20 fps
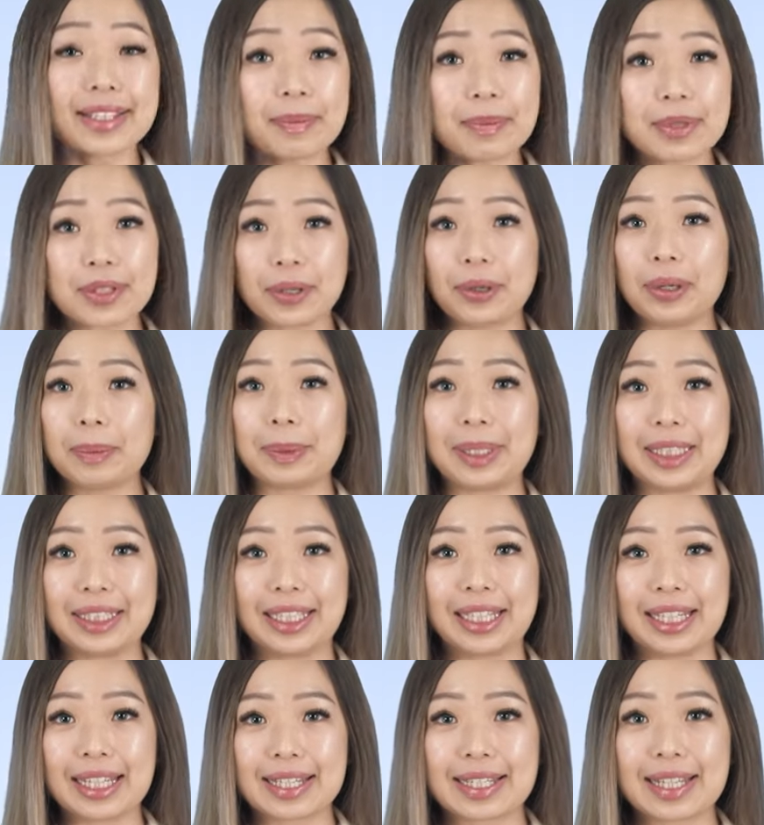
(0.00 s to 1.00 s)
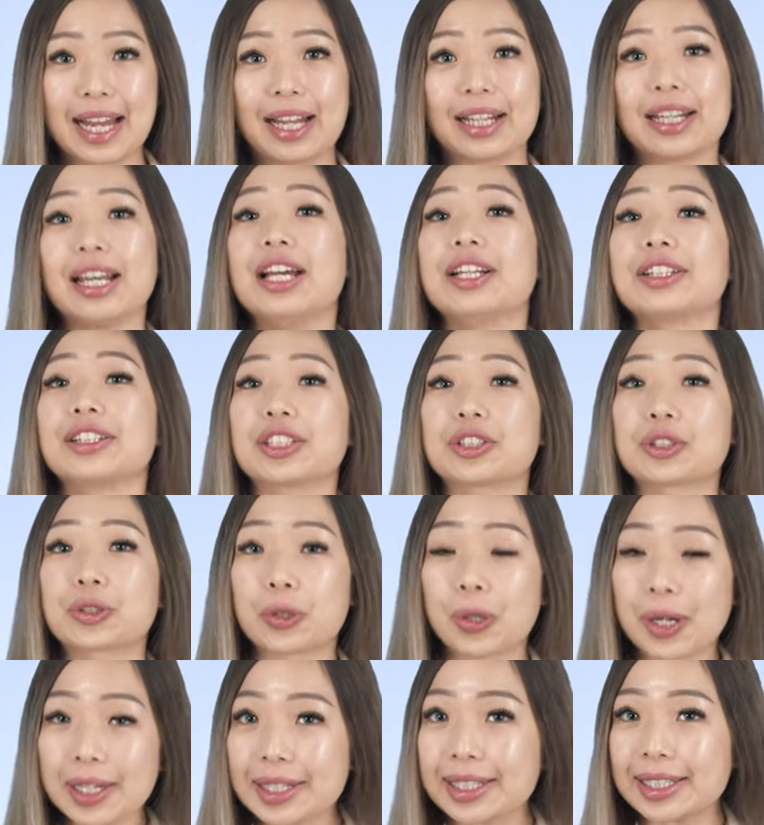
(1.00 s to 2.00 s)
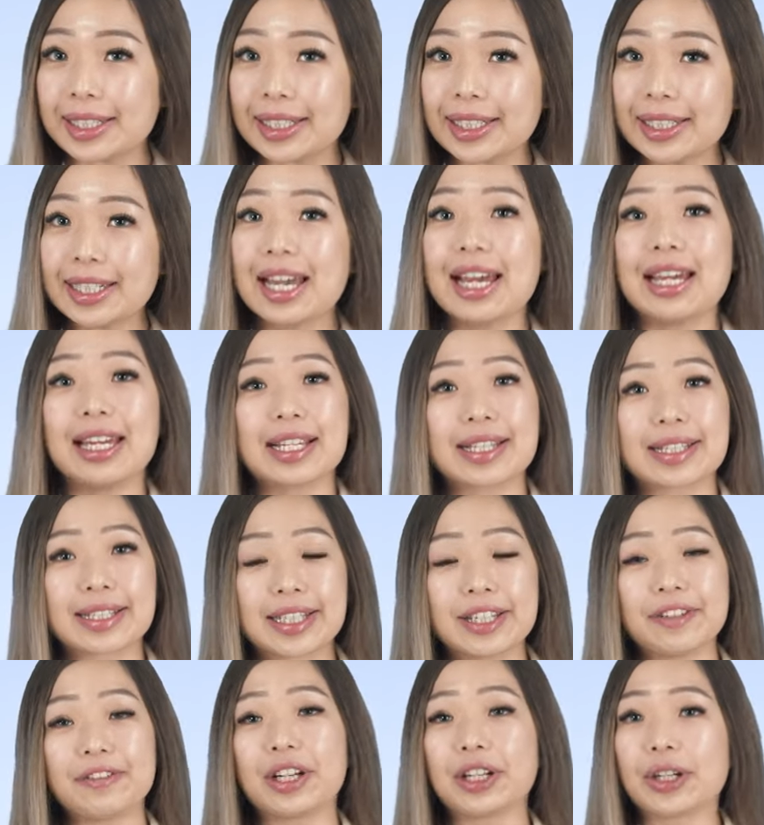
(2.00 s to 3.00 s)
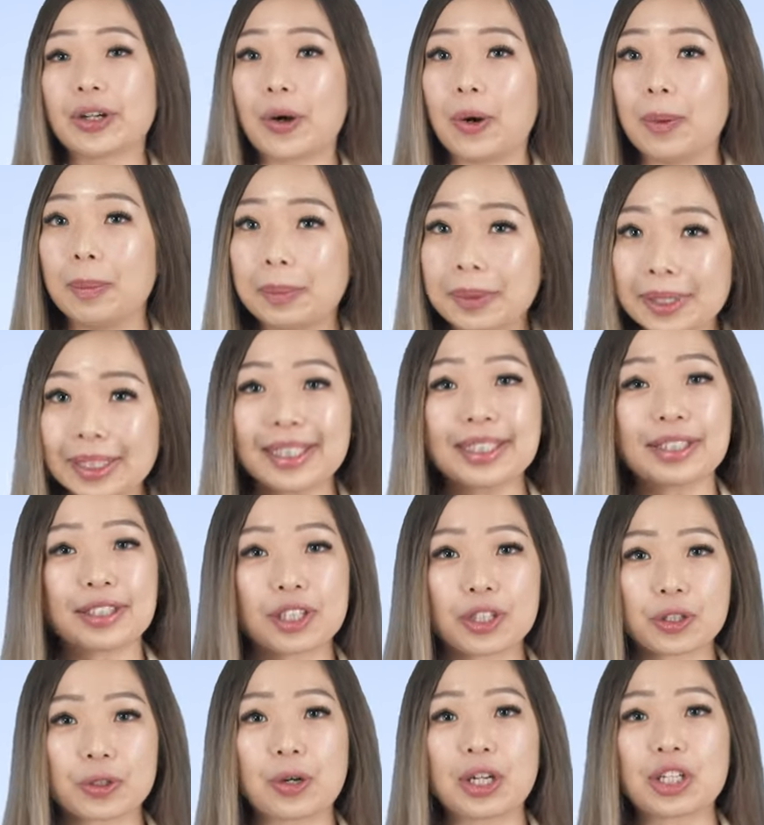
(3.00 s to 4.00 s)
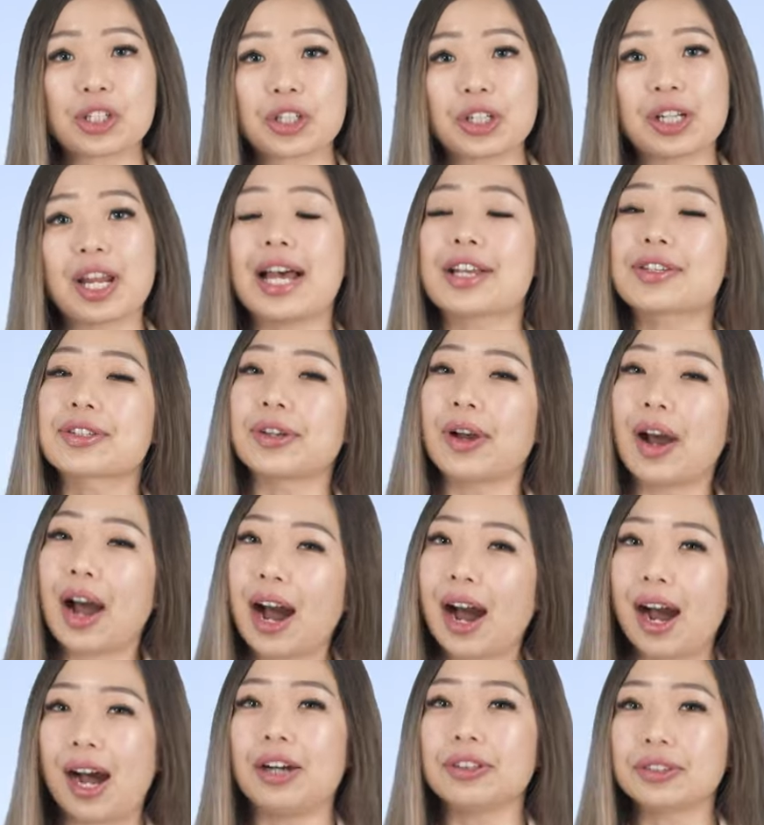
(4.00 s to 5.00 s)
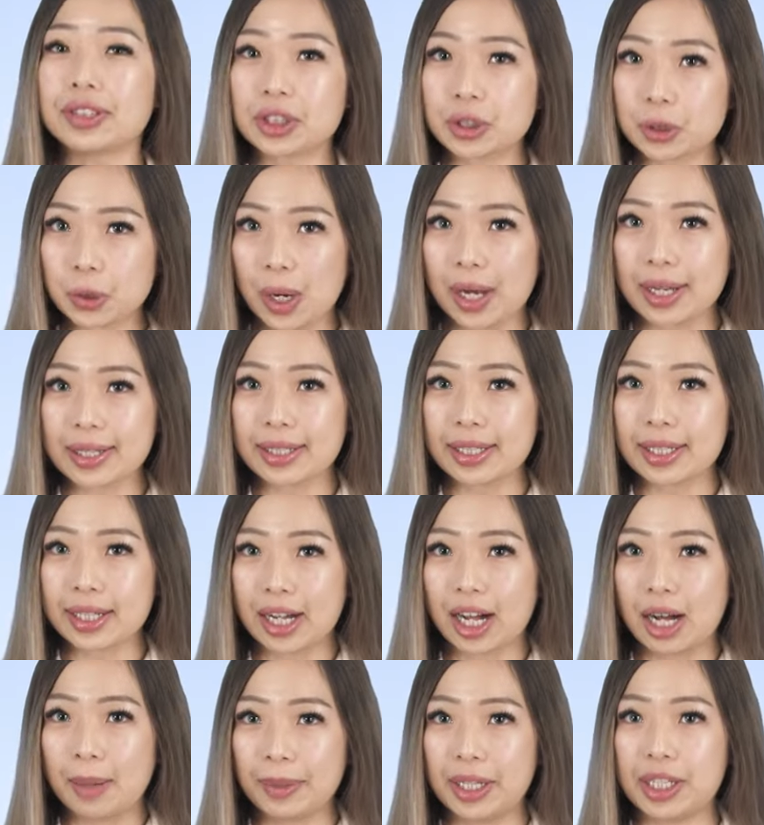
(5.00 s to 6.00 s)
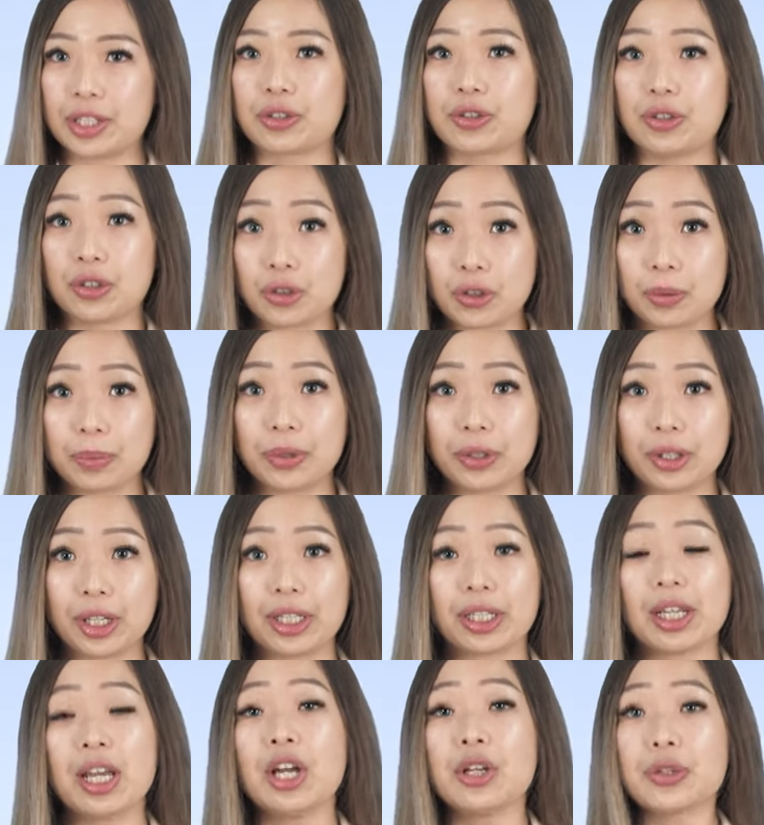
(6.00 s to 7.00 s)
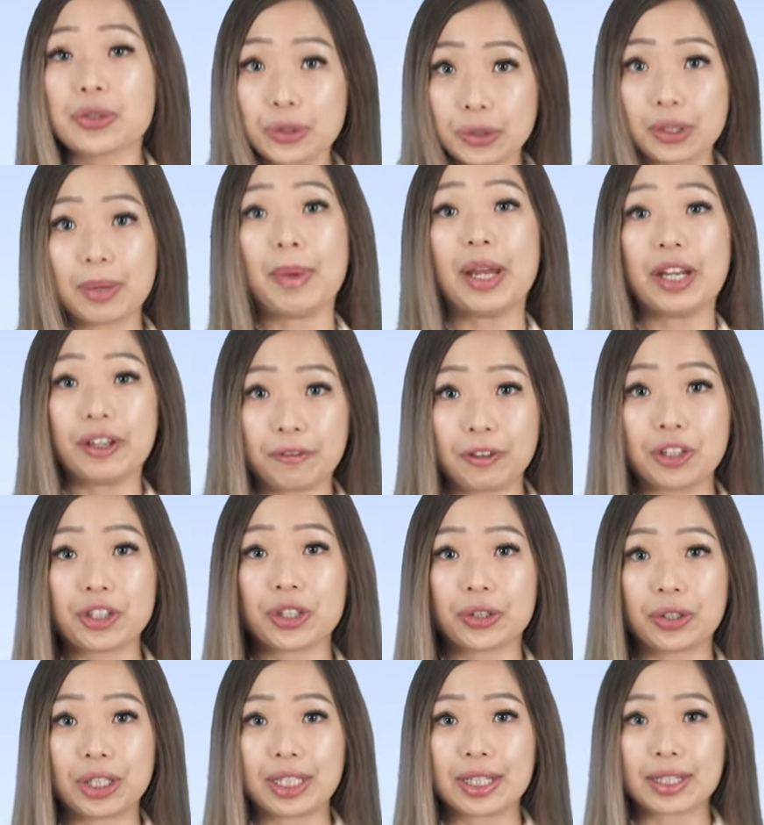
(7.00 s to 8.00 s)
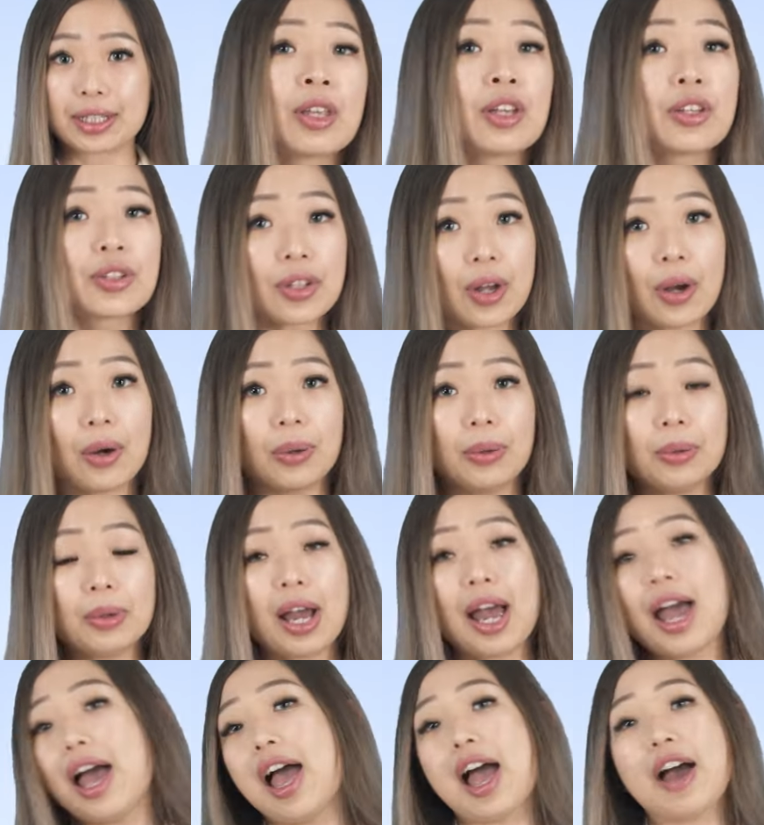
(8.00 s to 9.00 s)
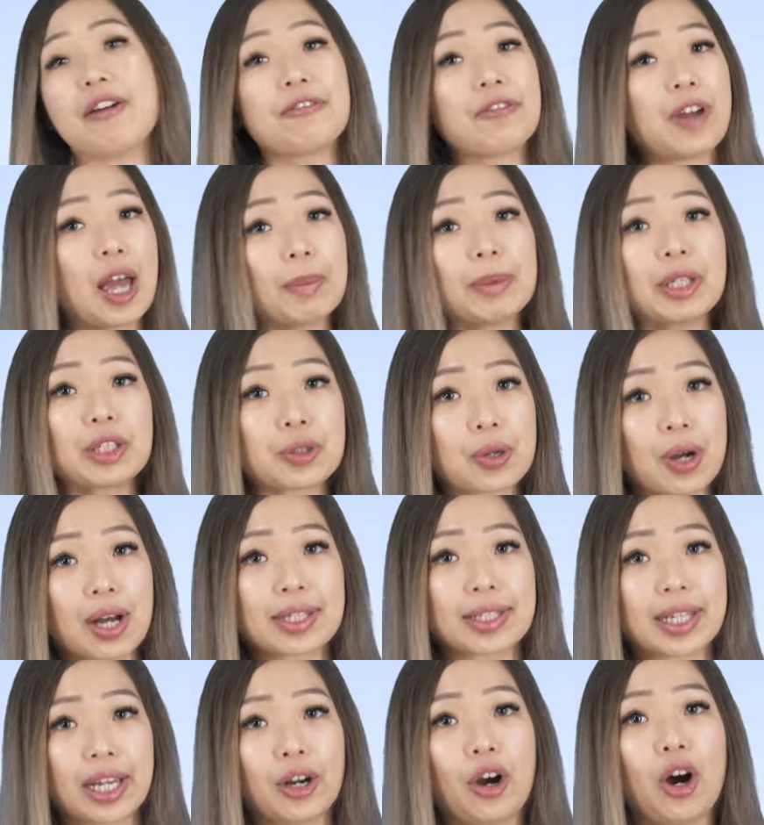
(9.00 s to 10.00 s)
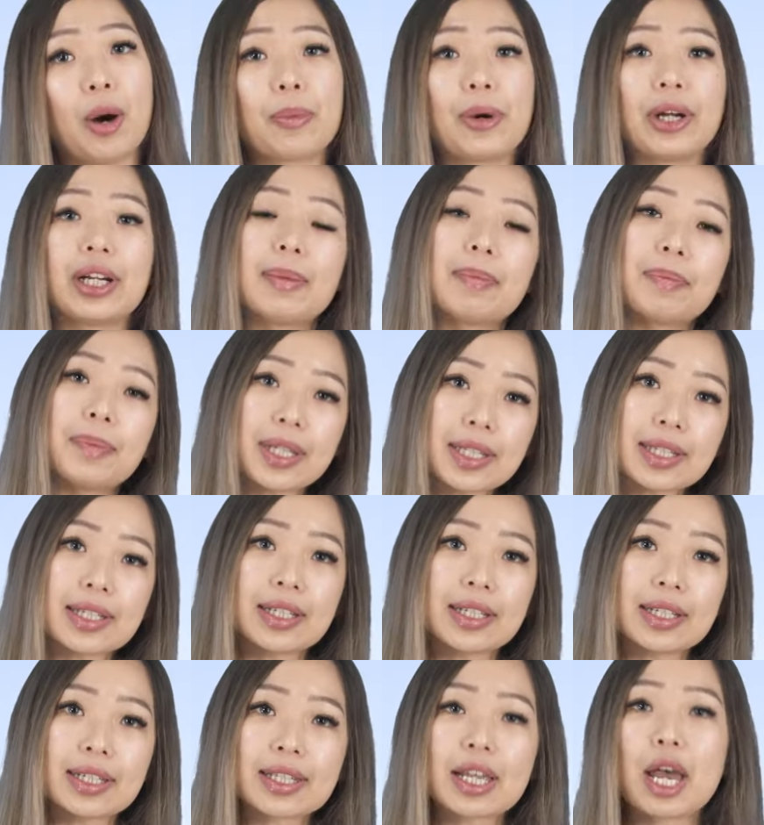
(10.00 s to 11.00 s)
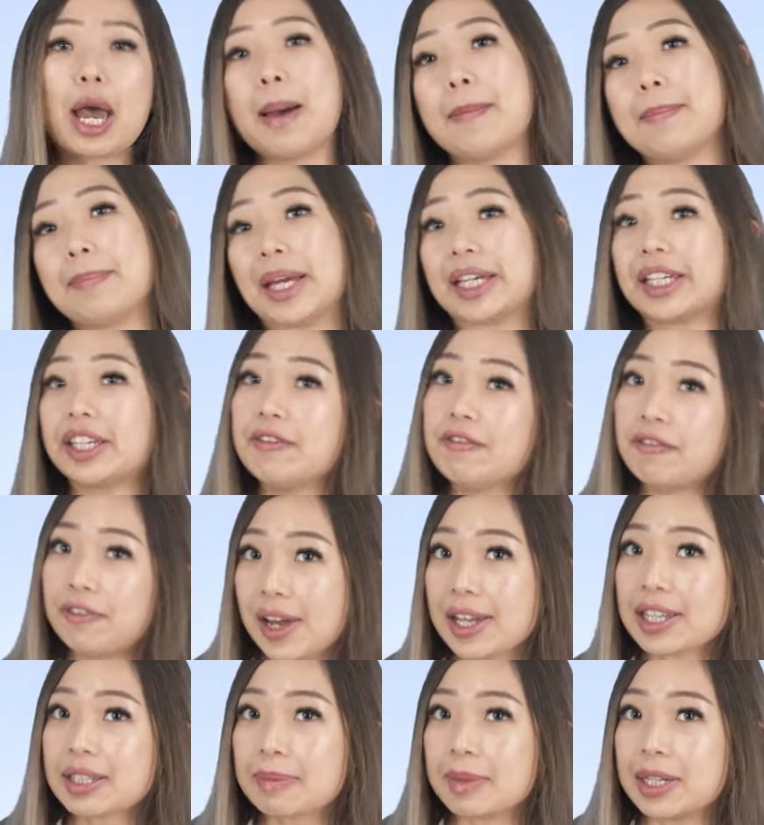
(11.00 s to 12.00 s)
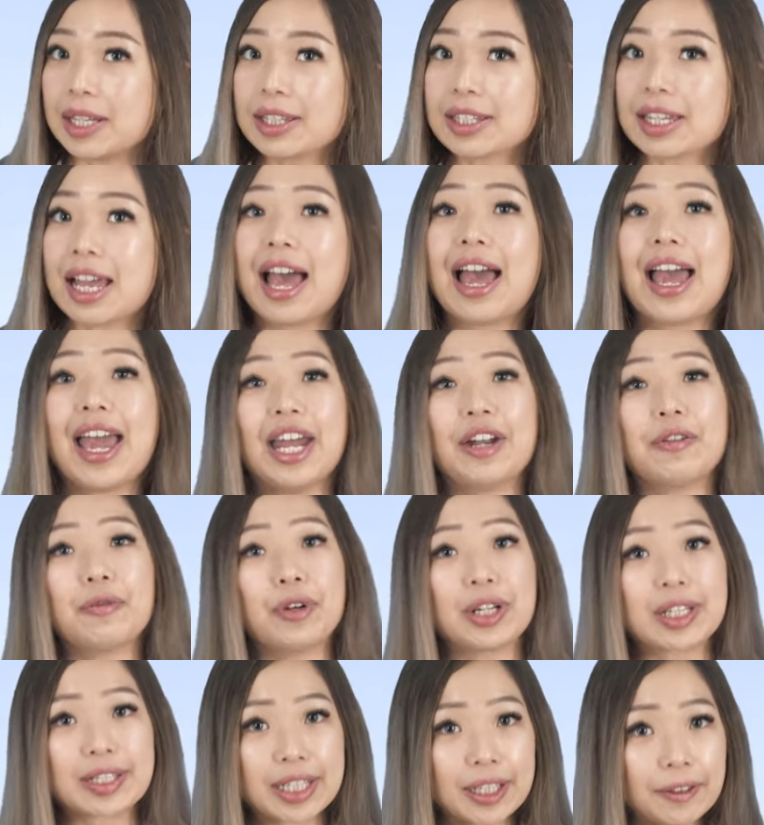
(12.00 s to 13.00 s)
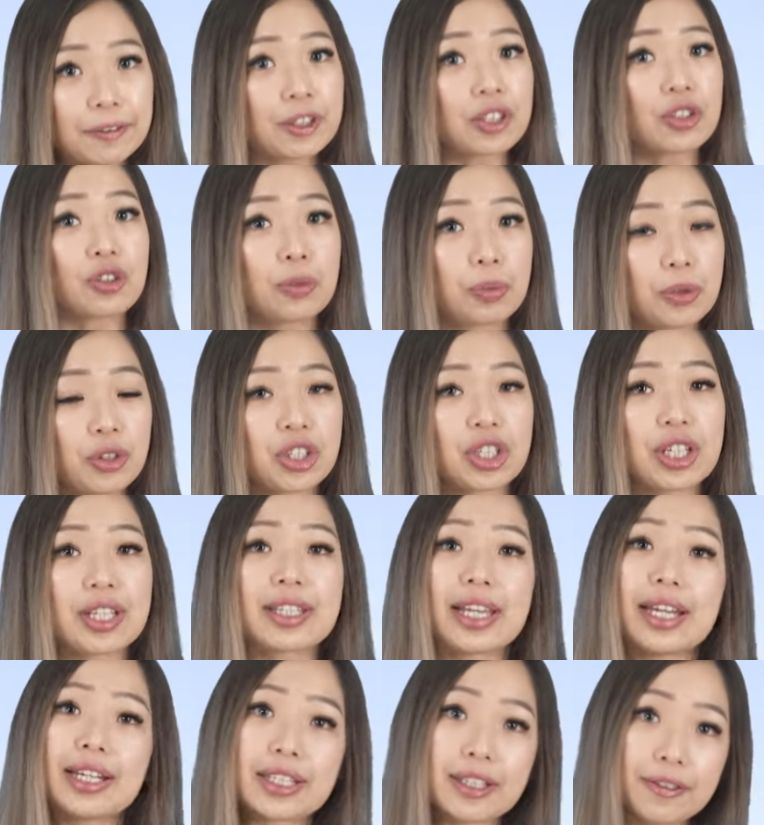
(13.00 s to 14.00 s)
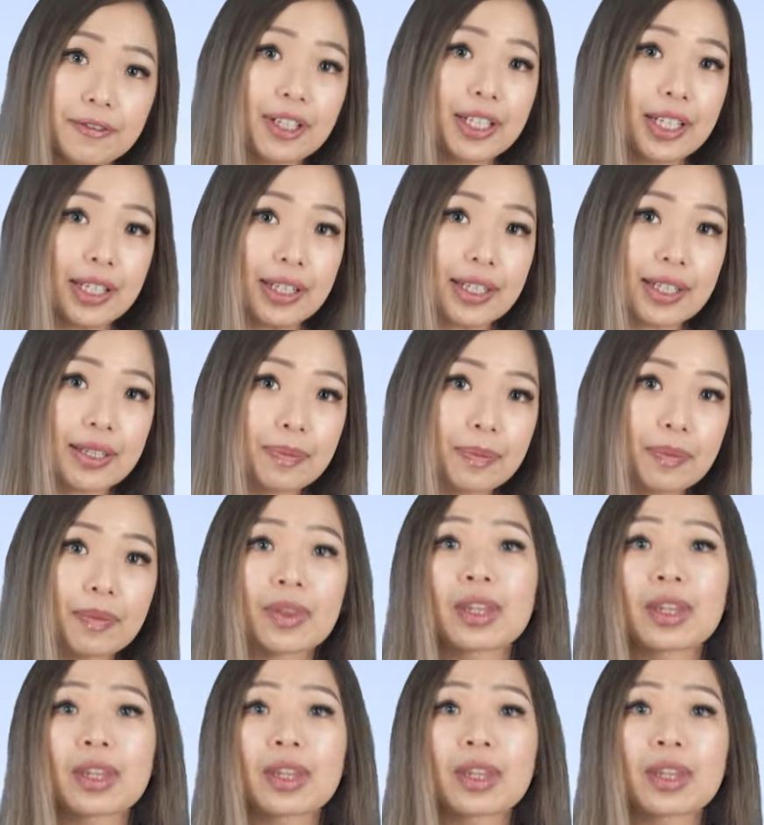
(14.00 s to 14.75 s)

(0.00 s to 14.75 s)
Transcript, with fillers: them so appealing is that the trustee is given complete discretion as to how the trust income is distributed to the beneficiaries. So, a family trust can operate a business, make investments, and receive distributions and dividends.